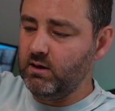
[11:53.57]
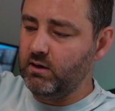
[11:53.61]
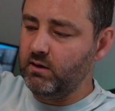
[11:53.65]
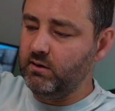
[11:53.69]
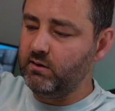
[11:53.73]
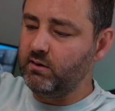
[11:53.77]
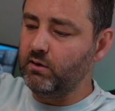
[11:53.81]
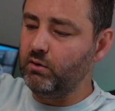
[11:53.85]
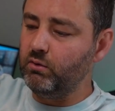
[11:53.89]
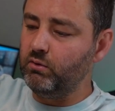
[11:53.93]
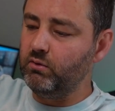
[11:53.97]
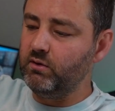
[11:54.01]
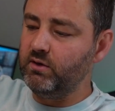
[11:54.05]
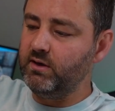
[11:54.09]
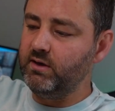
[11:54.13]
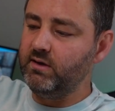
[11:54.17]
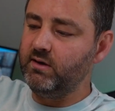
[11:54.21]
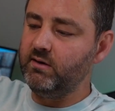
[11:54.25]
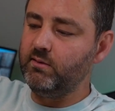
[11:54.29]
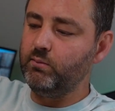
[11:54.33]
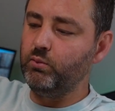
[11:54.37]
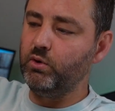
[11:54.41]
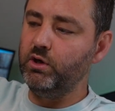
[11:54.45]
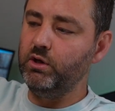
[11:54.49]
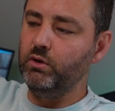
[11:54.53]
So this
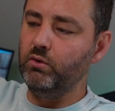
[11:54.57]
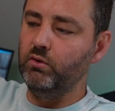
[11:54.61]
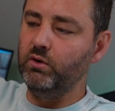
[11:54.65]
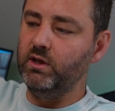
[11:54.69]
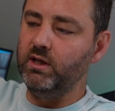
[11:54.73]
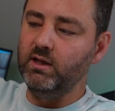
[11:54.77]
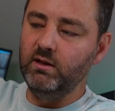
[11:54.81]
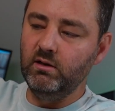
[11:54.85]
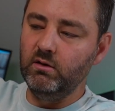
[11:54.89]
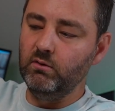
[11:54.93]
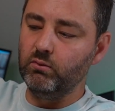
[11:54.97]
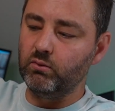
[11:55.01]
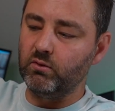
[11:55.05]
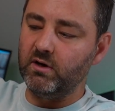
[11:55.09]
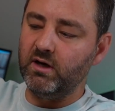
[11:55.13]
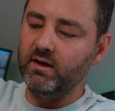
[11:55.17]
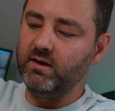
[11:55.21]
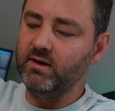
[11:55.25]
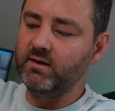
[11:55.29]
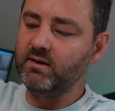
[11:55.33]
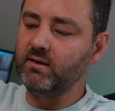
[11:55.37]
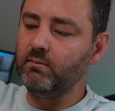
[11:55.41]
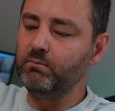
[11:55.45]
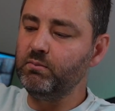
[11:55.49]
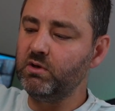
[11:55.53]
is where your heel
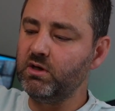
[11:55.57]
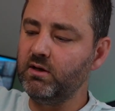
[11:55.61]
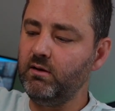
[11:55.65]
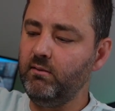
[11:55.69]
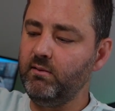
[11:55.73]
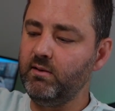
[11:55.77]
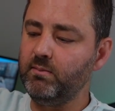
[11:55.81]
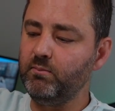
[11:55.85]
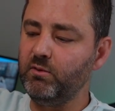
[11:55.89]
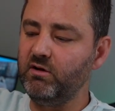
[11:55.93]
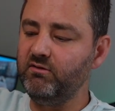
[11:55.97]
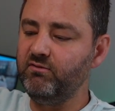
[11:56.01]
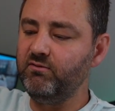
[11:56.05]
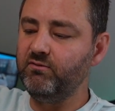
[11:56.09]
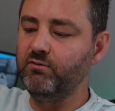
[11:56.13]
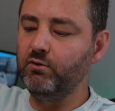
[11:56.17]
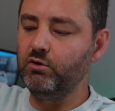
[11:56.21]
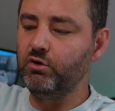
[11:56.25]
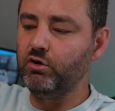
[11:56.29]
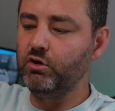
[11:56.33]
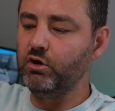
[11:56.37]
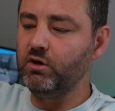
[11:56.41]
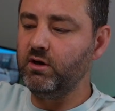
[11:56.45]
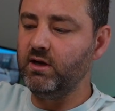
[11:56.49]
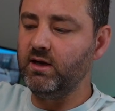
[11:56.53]
rests. Sometimes my
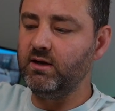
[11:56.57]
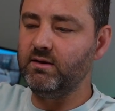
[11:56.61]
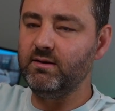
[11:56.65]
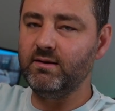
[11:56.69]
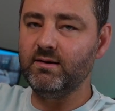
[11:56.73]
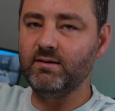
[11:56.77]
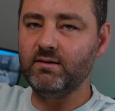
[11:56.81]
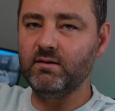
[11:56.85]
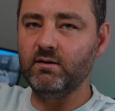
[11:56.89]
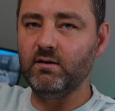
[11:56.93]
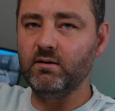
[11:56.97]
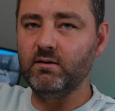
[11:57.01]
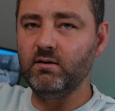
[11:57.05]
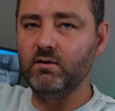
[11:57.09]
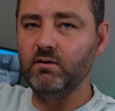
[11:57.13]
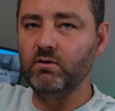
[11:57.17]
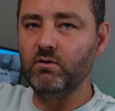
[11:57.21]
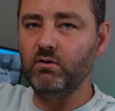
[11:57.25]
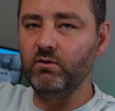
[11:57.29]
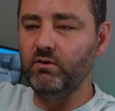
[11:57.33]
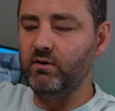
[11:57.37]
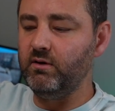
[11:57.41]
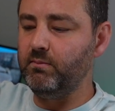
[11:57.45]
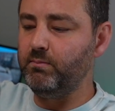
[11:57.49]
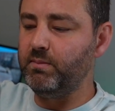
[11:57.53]
foot gets stuck
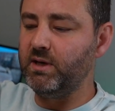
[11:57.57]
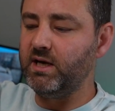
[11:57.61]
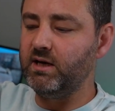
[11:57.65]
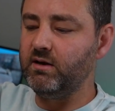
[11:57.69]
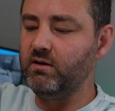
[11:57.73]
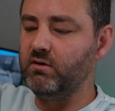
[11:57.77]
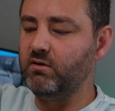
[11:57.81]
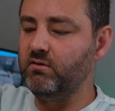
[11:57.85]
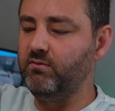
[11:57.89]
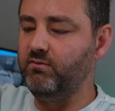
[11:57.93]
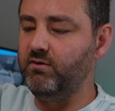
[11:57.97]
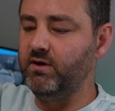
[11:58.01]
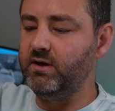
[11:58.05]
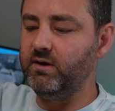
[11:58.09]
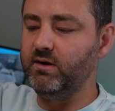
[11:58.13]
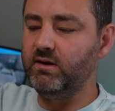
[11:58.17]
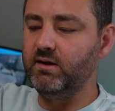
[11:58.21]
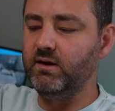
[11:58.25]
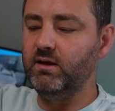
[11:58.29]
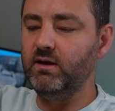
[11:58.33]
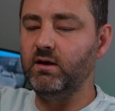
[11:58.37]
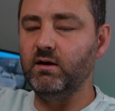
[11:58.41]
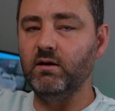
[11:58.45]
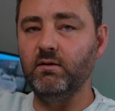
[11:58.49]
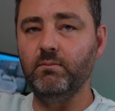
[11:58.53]
on the back of this
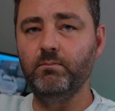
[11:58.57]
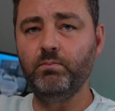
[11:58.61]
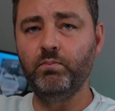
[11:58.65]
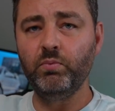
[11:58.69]
here.